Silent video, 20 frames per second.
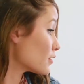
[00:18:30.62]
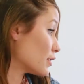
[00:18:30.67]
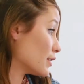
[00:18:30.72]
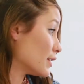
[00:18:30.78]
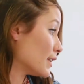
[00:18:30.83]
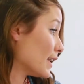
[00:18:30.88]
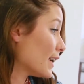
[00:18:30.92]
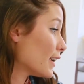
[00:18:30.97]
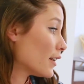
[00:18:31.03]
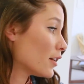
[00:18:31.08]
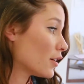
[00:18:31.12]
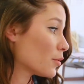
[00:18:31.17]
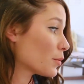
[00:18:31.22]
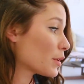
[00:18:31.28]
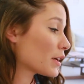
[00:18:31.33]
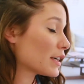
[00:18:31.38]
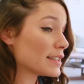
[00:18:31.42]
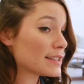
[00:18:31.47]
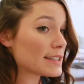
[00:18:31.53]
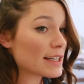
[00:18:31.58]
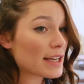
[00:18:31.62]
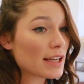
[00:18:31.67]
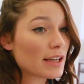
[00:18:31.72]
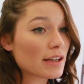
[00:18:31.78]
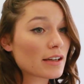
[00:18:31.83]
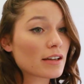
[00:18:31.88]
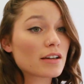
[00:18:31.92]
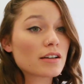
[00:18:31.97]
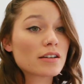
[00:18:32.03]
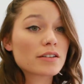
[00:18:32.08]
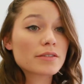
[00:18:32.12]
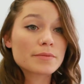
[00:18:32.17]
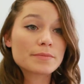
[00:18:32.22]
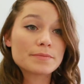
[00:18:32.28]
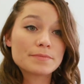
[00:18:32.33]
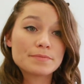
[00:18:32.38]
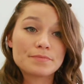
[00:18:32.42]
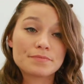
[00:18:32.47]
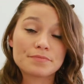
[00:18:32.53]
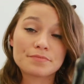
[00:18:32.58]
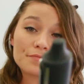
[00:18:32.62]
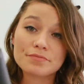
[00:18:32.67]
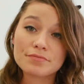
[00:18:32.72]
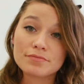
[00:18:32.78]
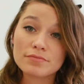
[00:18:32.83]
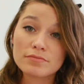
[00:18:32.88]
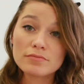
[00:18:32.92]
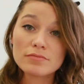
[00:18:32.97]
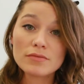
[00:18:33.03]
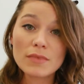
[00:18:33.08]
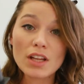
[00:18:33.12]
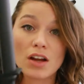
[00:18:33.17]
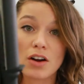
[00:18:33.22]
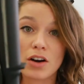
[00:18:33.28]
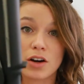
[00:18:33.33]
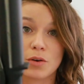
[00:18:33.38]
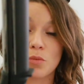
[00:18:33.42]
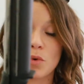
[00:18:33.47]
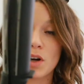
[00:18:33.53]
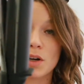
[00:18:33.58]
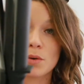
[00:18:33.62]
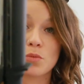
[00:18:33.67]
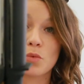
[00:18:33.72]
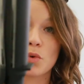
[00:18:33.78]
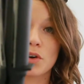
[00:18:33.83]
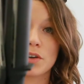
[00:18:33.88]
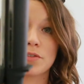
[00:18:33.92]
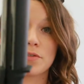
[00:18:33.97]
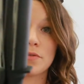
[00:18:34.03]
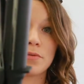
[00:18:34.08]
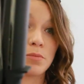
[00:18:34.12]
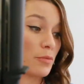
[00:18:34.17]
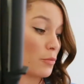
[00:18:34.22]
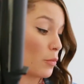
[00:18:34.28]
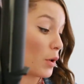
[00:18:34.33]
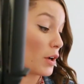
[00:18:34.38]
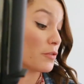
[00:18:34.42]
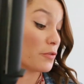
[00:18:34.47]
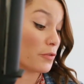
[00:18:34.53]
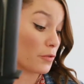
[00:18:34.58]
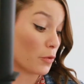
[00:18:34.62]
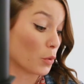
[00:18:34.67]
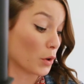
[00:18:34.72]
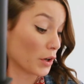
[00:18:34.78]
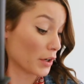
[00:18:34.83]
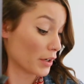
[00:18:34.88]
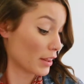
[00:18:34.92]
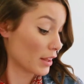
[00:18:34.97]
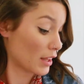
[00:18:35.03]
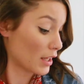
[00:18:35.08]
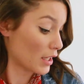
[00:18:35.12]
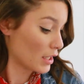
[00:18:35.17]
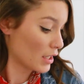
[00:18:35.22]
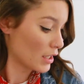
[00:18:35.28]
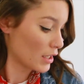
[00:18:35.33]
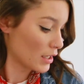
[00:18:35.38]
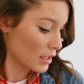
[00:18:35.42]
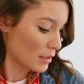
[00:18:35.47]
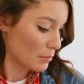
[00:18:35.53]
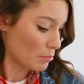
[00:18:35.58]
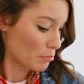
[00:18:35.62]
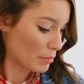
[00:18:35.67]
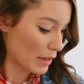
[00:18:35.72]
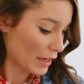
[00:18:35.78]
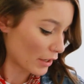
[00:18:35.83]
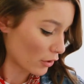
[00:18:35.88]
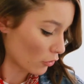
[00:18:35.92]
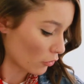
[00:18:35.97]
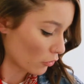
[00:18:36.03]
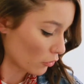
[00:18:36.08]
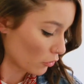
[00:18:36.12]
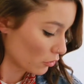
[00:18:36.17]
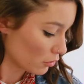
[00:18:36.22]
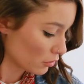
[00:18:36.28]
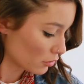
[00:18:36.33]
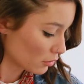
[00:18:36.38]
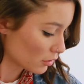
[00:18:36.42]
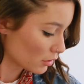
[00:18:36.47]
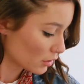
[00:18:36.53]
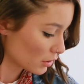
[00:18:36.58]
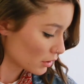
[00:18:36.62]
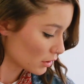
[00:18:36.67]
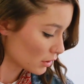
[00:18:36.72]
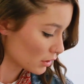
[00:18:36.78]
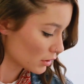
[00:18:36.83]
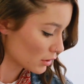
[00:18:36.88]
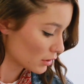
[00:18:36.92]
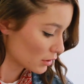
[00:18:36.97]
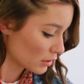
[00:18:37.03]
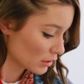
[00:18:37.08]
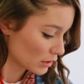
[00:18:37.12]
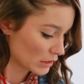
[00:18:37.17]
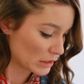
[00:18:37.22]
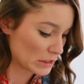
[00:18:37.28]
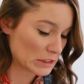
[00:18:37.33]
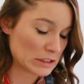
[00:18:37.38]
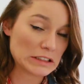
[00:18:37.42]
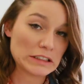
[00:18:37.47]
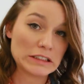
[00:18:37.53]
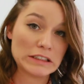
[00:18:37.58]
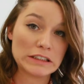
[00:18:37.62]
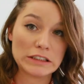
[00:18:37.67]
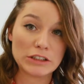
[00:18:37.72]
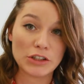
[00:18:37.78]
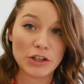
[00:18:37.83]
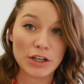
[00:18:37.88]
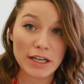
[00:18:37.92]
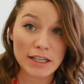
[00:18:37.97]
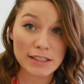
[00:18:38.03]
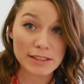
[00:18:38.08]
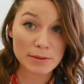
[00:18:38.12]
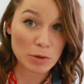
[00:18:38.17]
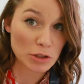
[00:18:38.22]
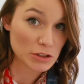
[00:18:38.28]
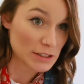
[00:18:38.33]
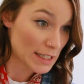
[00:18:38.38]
Now we're gonna take our 1 1/4 barrel. Sorry guys, I'm all